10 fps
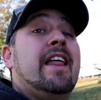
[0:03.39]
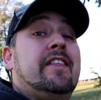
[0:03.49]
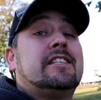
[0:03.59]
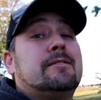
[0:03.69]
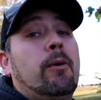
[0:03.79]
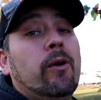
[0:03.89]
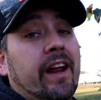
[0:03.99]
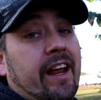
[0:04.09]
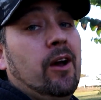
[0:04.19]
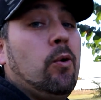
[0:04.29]
This
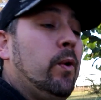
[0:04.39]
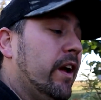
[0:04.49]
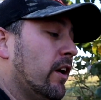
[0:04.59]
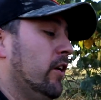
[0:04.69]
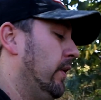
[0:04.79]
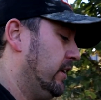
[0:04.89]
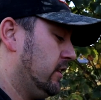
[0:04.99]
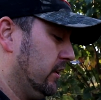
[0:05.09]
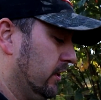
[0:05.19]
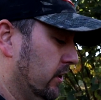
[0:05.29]
morning we are going
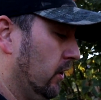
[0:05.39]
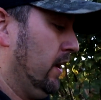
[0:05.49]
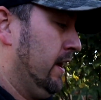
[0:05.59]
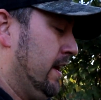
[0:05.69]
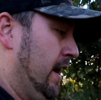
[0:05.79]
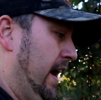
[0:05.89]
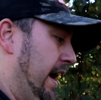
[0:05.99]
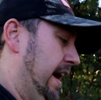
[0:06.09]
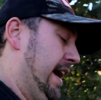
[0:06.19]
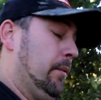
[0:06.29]
to,
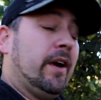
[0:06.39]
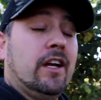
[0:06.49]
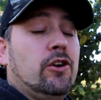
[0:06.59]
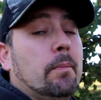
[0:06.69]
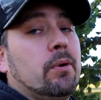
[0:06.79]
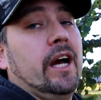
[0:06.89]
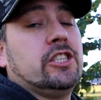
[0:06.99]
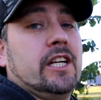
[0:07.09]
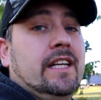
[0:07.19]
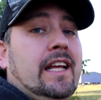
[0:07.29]
uh, we're gonna do a
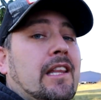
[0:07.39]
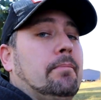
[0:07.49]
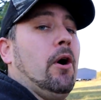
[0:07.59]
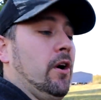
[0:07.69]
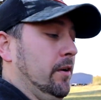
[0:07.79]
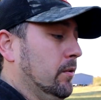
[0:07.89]
project in the barn.